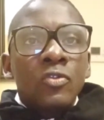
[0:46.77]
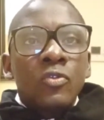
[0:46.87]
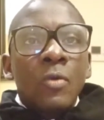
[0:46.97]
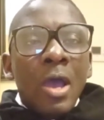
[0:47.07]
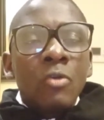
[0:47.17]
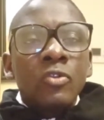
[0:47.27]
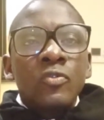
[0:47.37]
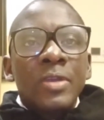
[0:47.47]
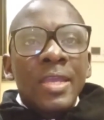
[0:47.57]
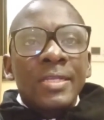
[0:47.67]

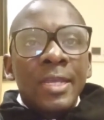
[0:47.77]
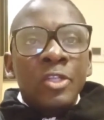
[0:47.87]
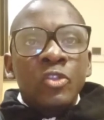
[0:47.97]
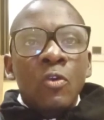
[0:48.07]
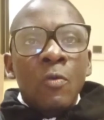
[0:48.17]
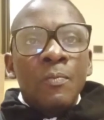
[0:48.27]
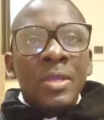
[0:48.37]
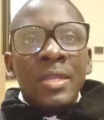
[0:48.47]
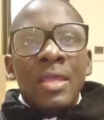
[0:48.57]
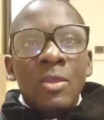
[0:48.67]
to get a job
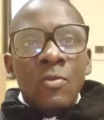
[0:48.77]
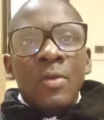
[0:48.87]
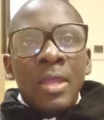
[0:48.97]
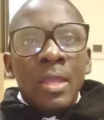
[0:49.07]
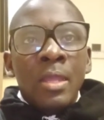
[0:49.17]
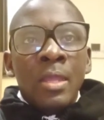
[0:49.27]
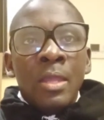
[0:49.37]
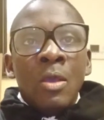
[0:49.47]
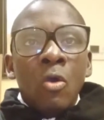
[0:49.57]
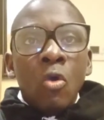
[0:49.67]
in the
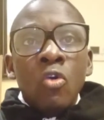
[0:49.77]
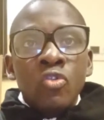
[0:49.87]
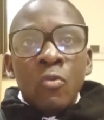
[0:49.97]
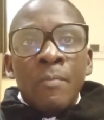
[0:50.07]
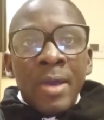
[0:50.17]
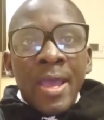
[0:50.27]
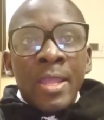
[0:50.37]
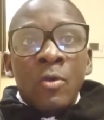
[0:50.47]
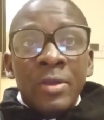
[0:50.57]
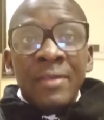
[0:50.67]
UAE or
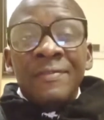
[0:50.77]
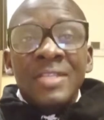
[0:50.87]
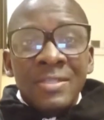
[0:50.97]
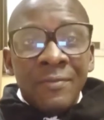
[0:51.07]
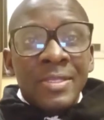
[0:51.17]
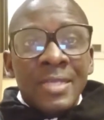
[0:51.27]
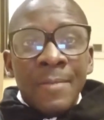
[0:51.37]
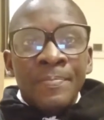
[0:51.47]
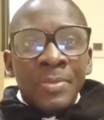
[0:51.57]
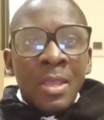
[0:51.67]
Dubai on a Vist Visa.
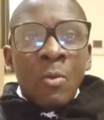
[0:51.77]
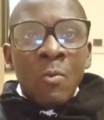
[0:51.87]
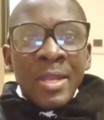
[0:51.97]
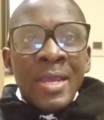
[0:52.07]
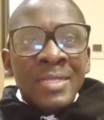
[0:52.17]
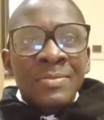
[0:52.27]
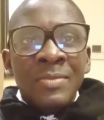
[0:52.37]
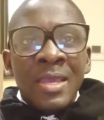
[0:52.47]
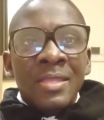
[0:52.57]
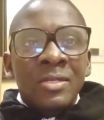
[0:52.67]
One asked
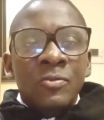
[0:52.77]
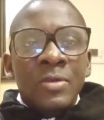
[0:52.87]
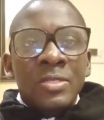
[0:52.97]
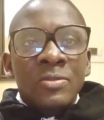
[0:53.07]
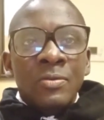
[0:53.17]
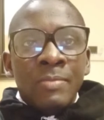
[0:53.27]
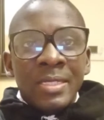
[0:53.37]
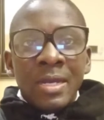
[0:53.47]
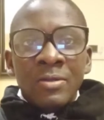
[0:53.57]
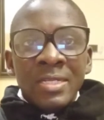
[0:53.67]
me that question,
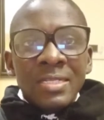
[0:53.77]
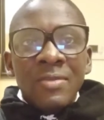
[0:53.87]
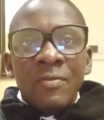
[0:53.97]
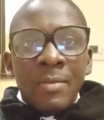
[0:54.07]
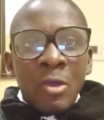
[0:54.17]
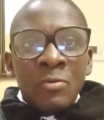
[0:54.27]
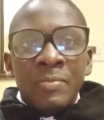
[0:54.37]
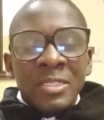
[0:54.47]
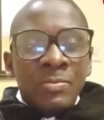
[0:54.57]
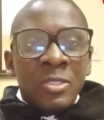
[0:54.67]
but I'll just give you my own
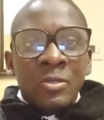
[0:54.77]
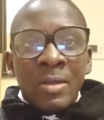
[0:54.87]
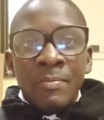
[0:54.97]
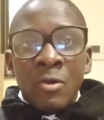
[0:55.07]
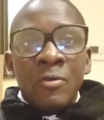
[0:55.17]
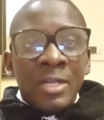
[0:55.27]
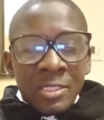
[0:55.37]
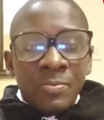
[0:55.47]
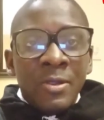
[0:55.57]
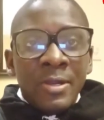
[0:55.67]
perspective and my own
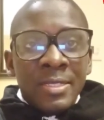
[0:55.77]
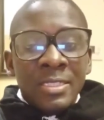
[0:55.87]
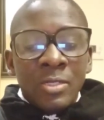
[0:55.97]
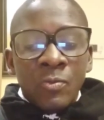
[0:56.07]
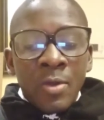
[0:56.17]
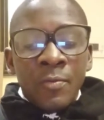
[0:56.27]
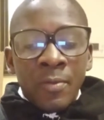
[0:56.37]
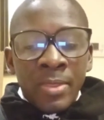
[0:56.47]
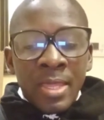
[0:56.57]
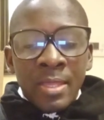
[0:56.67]
experience in one way
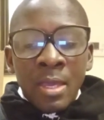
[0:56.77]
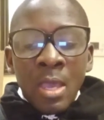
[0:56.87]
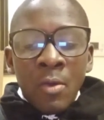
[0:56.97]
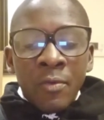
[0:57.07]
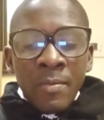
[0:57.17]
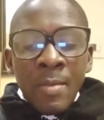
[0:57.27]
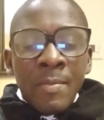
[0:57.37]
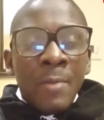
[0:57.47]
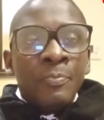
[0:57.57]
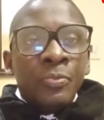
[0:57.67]
or the other. Remember,